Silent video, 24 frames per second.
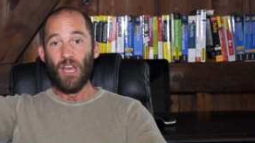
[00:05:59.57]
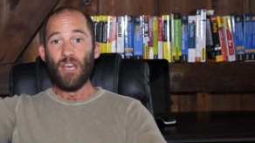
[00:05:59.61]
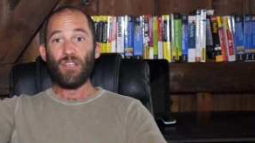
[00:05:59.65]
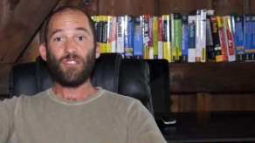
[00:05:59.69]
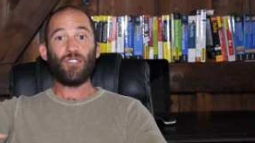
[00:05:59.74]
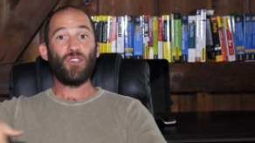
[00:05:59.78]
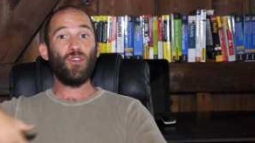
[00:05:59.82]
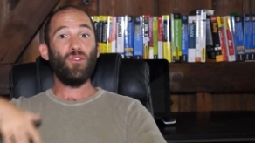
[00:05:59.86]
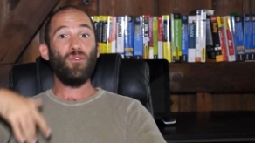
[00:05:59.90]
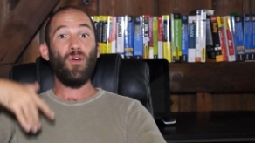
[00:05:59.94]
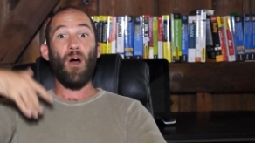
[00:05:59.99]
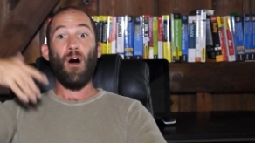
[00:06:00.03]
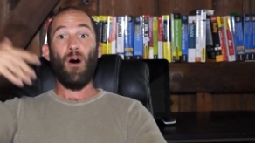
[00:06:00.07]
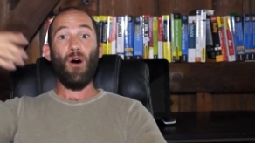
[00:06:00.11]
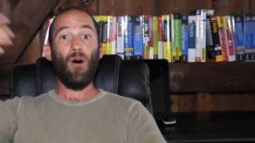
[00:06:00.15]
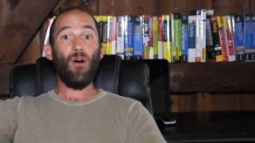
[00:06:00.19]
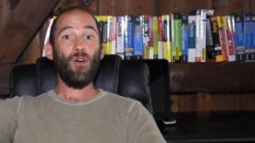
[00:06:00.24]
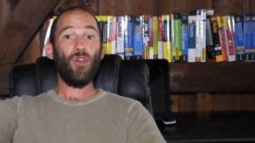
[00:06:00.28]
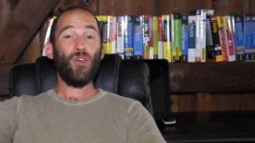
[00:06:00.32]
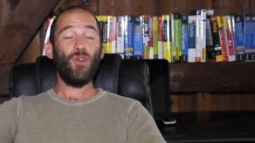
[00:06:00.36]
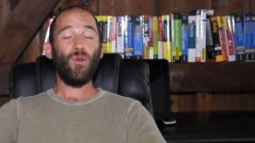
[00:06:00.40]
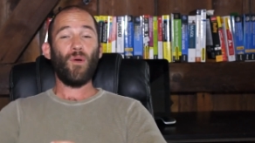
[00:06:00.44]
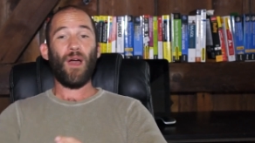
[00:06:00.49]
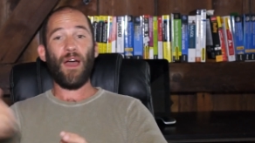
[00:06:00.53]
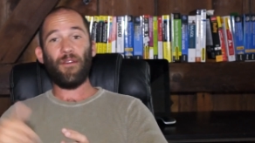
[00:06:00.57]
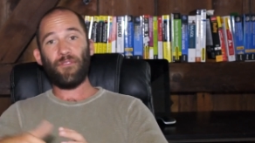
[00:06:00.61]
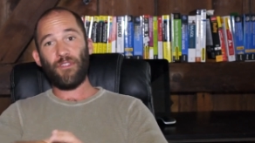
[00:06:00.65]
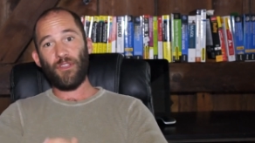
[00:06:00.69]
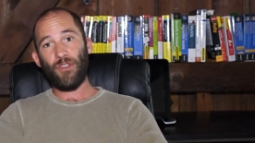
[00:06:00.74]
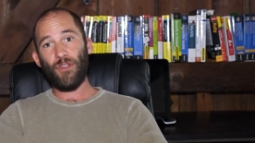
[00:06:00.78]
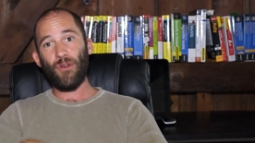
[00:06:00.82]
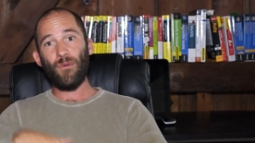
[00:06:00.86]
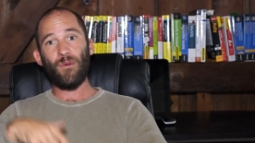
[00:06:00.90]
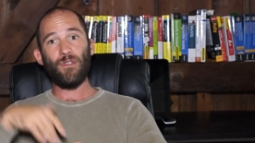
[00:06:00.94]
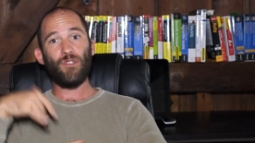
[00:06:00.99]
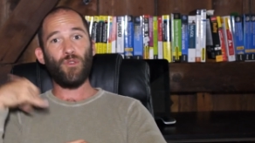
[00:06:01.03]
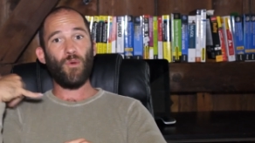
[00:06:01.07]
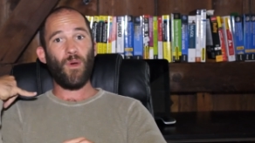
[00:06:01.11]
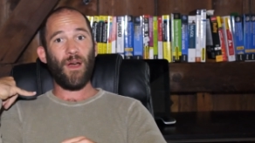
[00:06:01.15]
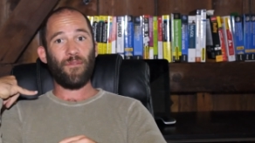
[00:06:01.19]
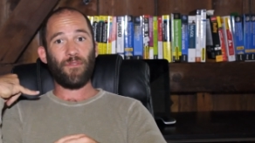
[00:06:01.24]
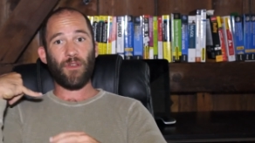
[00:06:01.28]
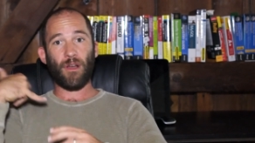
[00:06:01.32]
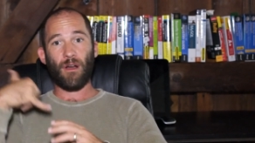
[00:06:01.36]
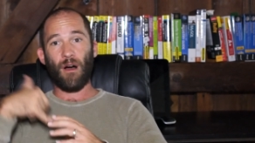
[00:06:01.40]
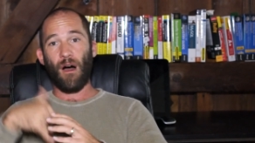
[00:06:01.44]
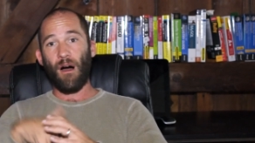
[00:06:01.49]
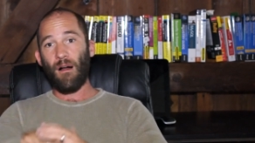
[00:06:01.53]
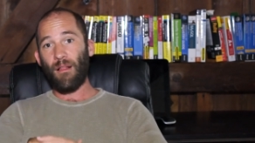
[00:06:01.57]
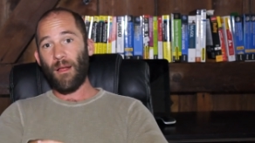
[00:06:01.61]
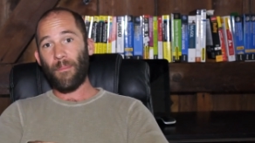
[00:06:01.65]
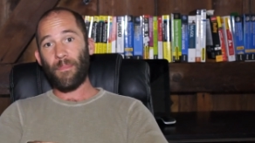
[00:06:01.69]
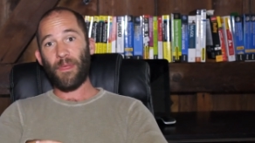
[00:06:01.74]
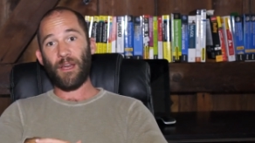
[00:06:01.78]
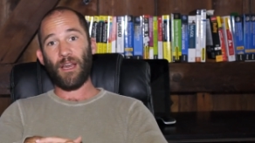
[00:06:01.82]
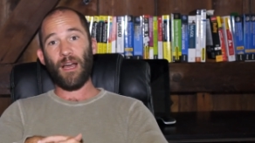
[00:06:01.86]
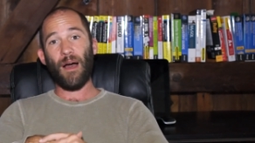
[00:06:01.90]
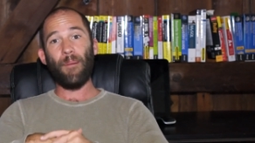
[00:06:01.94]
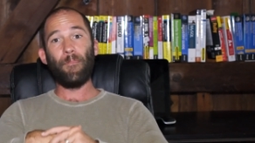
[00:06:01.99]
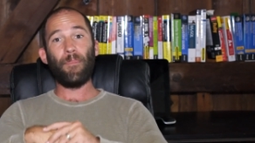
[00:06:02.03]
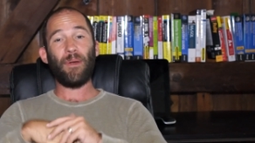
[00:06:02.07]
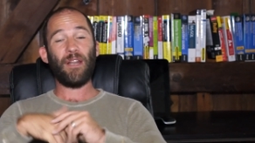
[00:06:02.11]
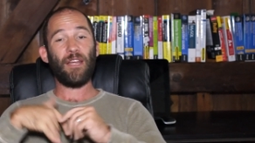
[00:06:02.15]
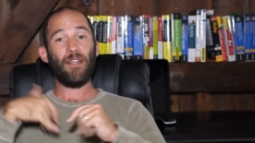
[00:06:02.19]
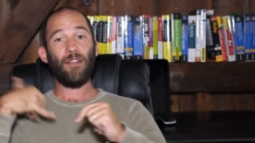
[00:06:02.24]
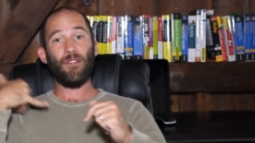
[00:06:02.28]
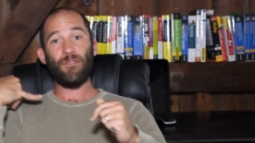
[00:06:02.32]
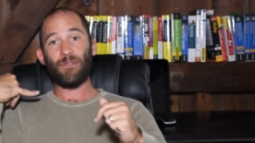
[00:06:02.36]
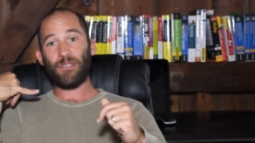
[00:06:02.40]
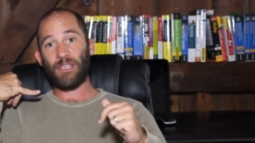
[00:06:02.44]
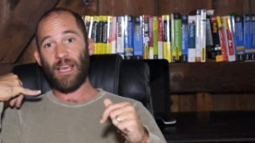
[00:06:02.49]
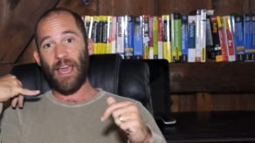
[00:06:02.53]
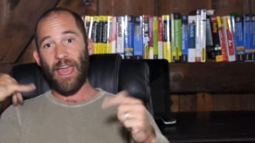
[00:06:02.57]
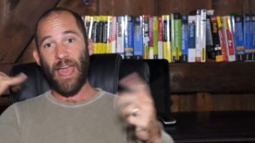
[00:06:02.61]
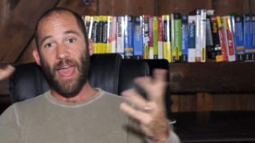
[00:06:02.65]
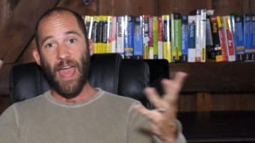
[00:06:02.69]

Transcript: So you, all you have to do is you have to call up the company and you say,